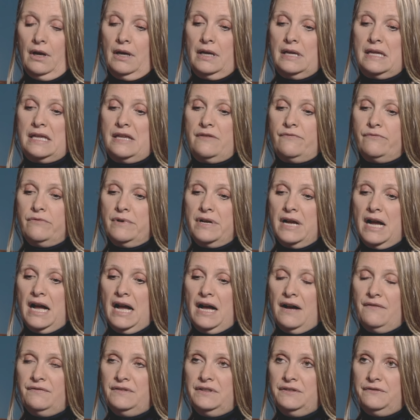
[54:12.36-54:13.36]
if we
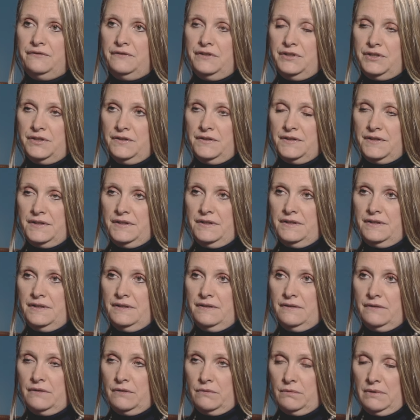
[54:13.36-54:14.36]
have deficiencies
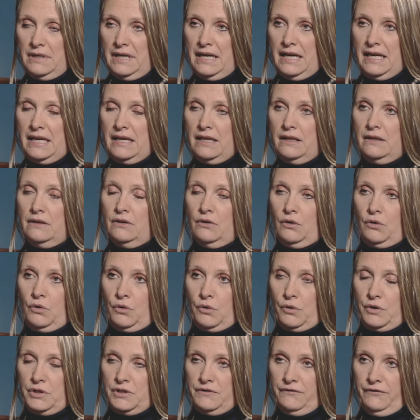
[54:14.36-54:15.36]
in the way the
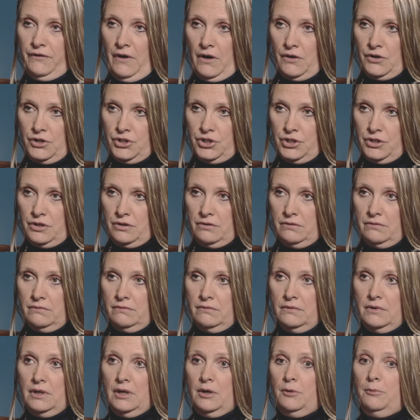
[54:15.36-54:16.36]
courts function,
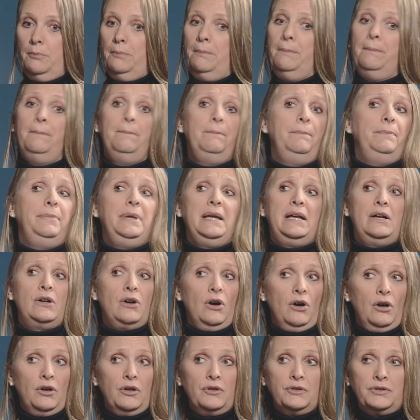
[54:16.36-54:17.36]

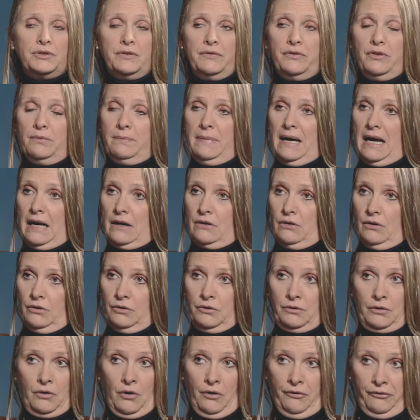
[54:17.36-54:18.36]
because of the backlog
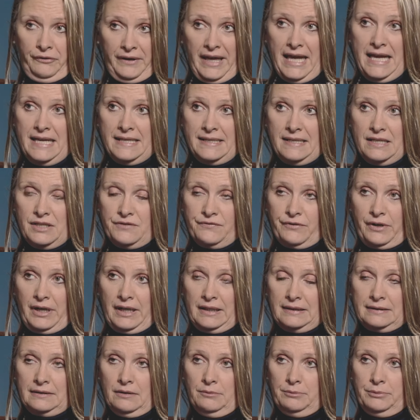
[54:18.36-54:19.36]
of cases, for
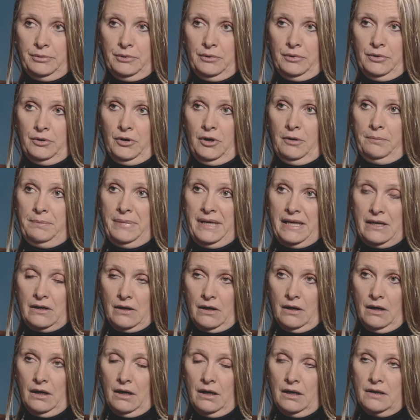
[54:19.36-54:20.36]
example, or
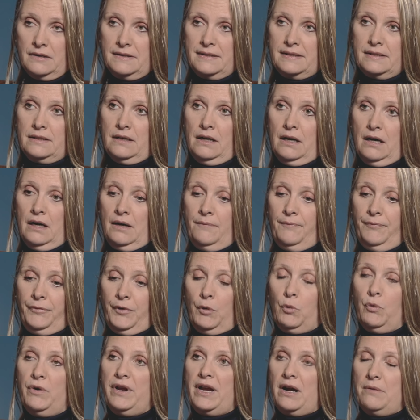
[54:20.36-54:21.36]
because
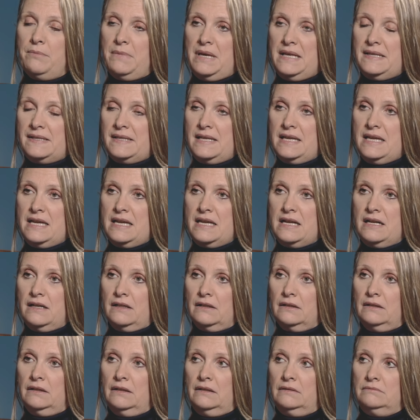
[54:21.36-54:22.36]
we are missing
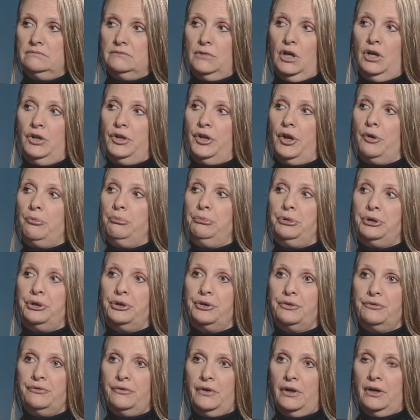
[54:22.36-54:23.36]
a number
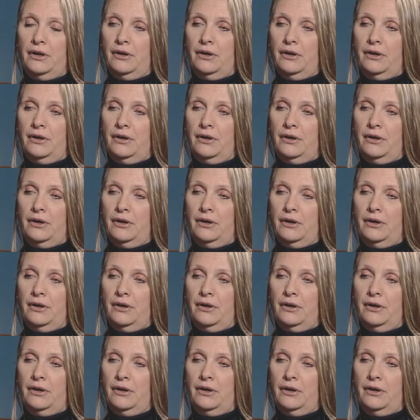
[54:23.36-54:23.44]
of